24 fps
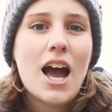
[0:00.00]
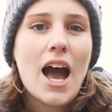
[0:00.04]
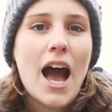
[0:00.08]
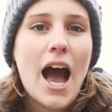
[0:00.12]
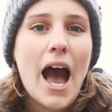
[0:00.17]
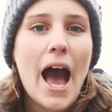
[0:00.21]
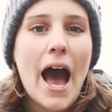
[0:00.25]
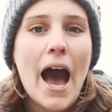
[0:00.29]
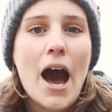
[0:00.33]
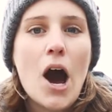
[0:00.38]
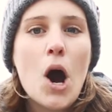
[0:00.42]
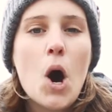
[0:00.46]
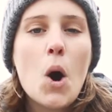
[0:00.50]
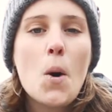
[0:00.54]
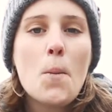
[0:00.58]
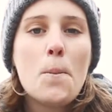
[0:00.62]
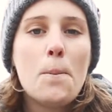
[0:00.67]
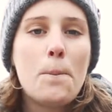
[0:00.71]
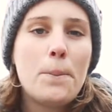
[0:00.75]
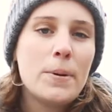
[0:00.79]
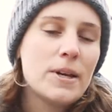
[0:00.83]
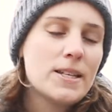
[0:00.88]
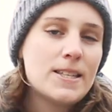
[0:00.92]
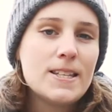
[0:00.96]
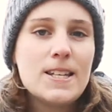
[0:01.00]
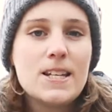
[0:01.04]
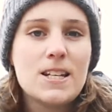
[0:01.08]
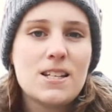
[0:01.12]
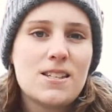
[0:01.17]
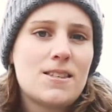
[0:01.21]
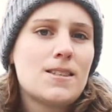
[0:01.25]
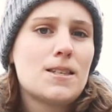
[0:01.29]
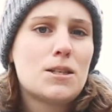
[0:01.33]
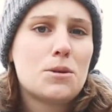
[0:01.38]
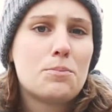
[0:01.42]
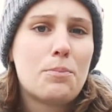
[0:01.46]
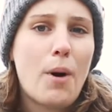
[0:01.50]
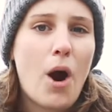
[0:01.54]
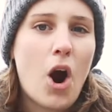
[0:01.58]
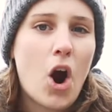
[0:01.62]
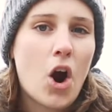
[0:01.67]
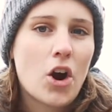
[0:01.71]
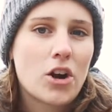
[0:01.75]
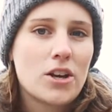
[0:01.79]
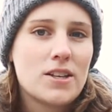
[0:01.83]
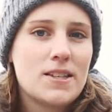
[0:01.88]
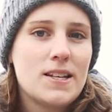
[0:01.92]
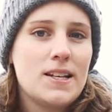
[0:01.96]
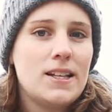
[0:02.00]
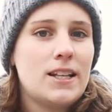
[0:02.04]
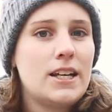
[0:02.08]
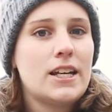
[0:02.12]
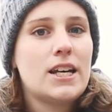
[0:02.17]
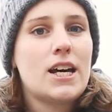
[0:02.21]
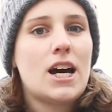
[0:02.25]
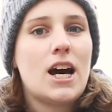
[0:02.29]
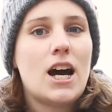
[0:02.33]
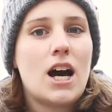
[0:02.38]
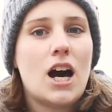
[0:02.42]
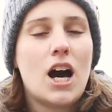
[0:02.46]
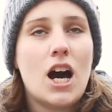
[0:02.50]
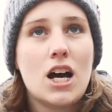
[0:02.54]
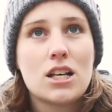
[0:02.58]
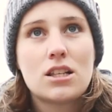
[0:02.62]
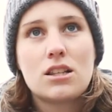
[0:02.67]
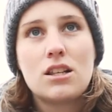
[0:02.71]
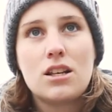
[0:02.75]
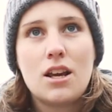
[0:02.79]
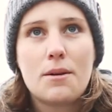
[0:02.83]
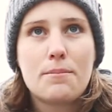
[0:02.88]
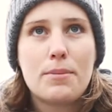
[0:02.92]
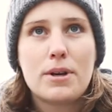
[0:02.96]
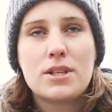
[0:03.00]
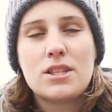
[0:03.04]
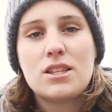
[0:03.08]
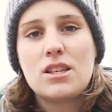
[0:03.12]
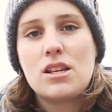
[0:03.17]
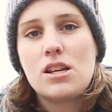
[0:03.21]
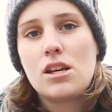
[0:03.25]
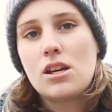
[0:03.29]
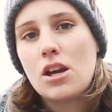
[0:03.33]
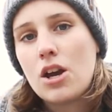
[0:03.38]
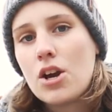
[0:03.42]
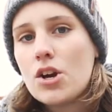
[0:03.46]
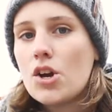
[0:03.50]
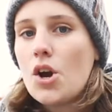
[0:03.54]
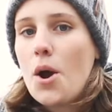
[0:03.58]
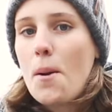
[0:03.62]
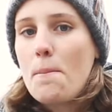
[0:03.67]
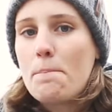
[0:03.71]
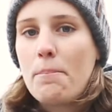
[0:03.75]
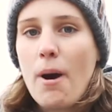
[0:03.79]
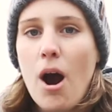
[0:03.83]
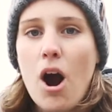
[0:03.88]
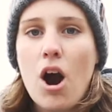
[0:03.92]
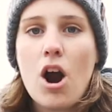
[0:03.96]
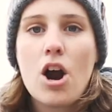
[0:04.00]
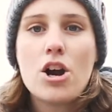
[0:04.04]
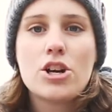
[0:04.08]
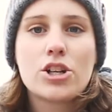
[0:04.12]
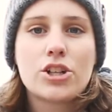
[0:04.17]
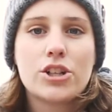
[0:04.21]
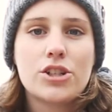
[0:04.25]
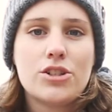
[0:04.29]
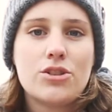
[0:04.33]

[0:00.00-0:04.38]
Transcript: How busy is this park? Is it like a hustling and bustling park?